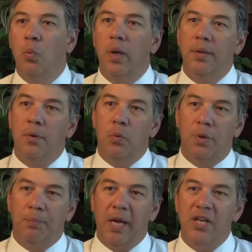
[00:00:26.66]
When,
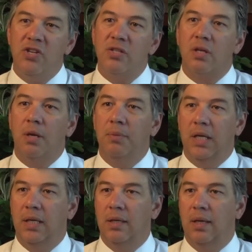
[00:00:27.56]
when patients come
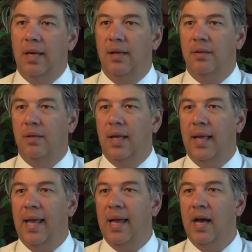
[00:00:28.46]
in and they
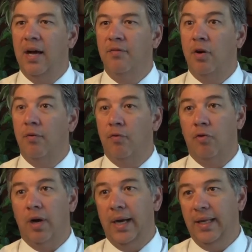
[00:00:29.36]
have a
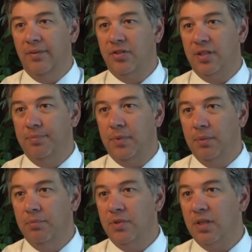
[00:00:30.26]
variety of
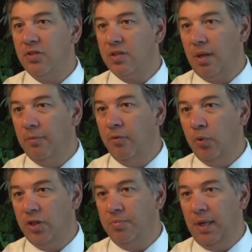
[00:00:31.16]
symptoms, some of
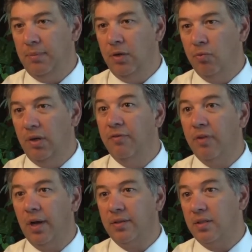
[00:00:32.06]
which may be
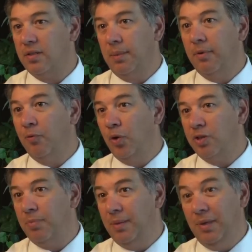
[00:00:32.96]
reflux and some of
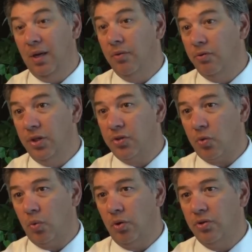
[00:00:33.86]
which may be other
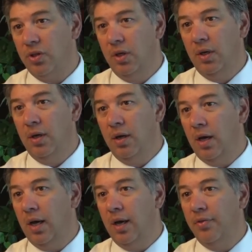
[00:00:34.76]
disorders,
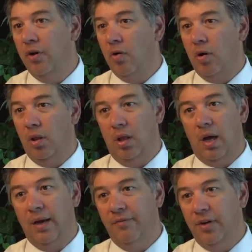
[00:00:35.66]
uh, there are a
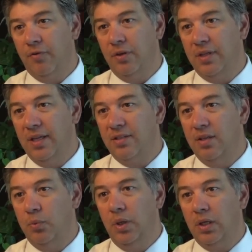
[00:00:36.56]
lot of different tests
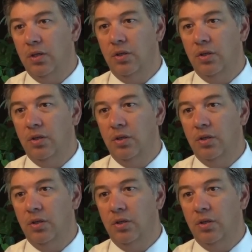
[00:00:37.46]
that we can